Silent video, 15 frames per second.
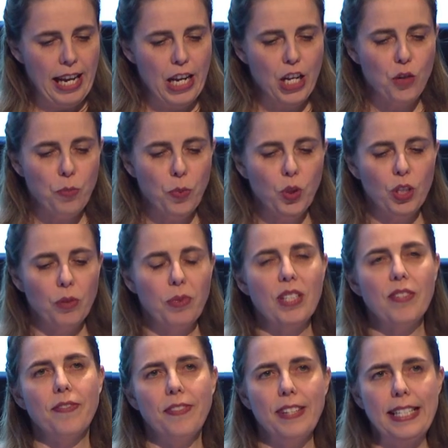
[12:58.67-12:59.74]
each booklet
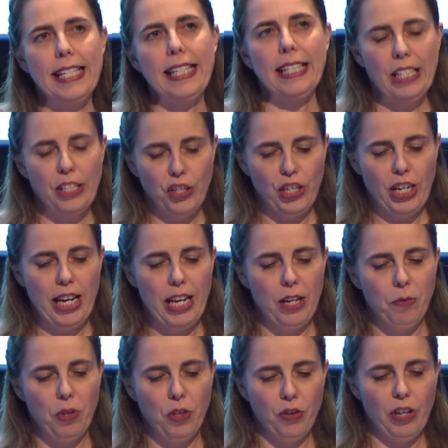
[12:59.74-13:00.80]
was physically shared with